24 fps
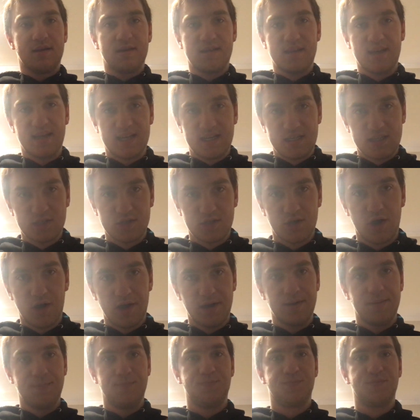get
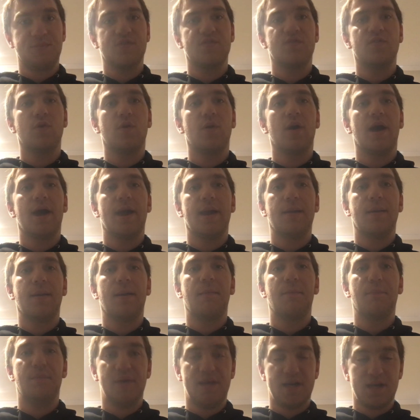excited for a
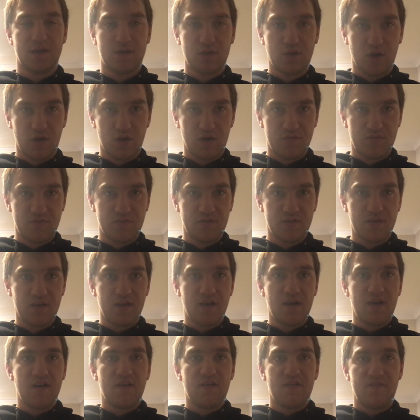Mia Goth
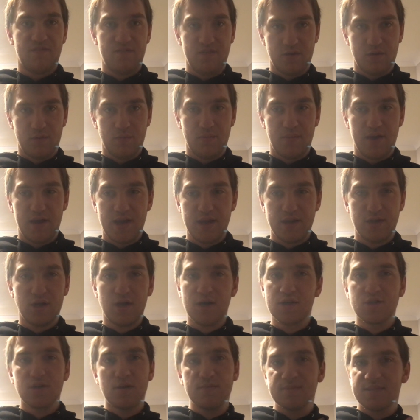film. And
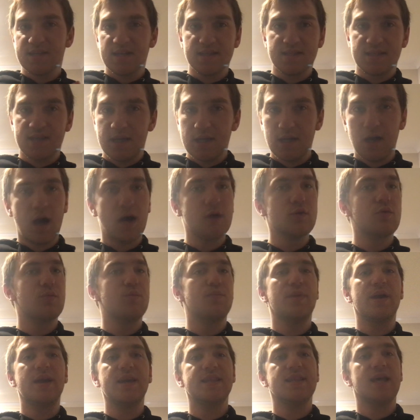9 times out of 10, I will
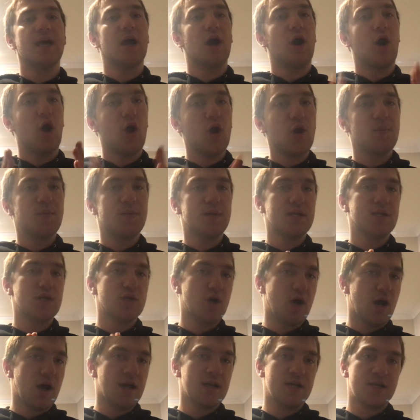be there opening
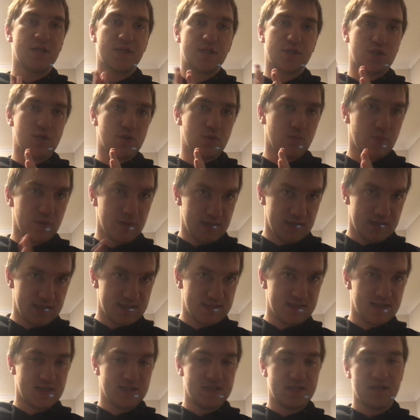night to
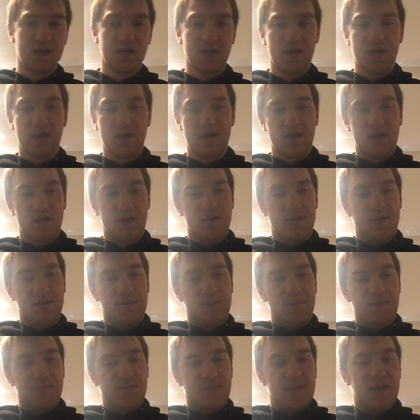witness it.
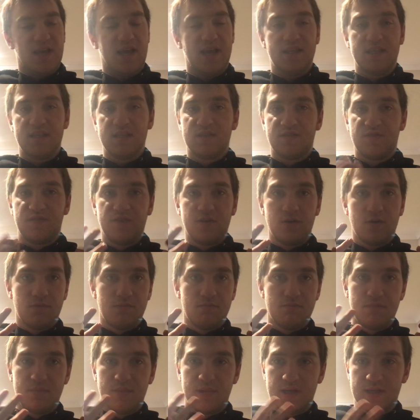And this
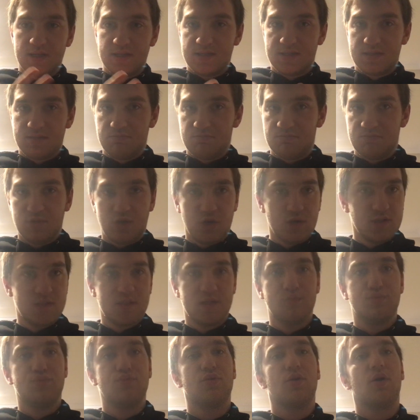film is no
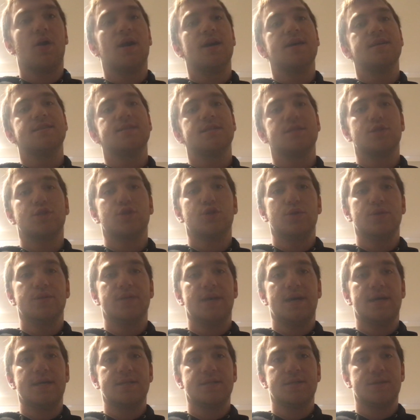surprise to
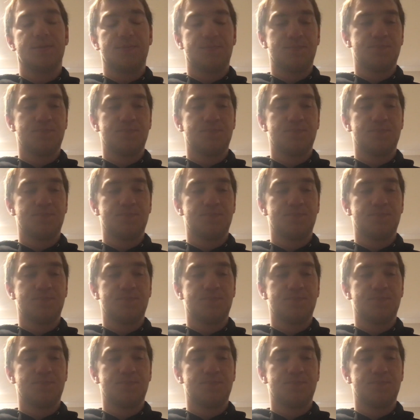that.